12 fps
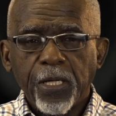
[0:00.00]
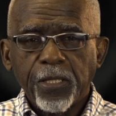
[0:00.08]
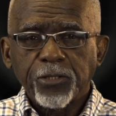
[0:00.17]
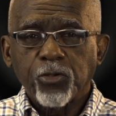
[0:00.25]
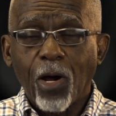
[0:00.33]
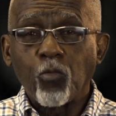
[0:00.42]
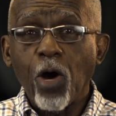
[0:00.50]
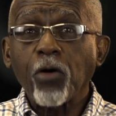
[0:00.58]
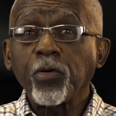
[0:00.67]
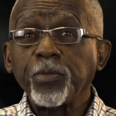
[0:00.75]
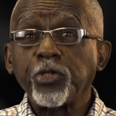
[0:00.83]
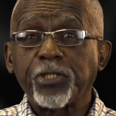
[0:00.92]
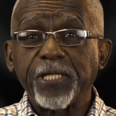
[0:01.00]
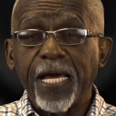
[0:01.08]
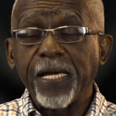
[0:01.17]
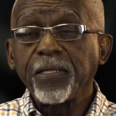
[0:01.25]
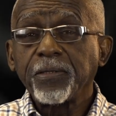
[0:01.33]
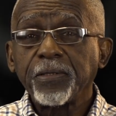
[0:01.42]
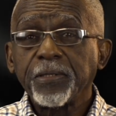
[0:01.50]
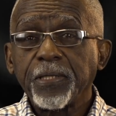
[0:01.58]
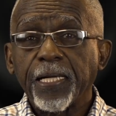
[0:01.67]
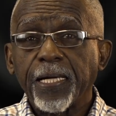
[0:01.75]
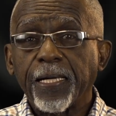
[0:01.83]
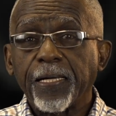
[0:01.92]
So I welcome you today.
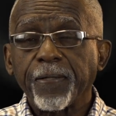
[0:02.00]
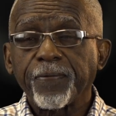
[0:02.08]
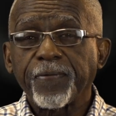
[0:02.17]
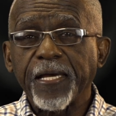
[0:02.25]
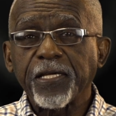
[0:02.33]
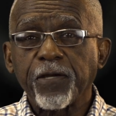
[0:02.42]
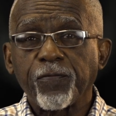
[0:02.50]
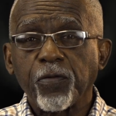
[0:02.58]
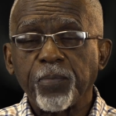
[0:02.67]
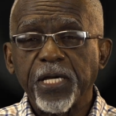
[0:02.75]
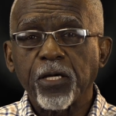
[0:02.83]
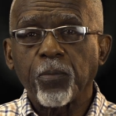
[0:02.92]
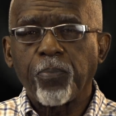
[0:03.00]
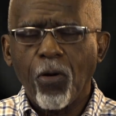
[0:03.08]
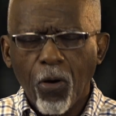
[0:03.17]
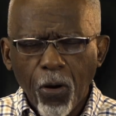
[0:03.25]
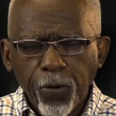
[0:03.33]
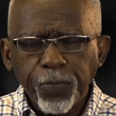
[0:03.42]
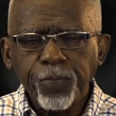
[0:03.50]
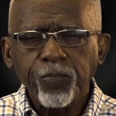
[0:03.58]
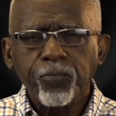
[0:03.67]
Thank you for being a part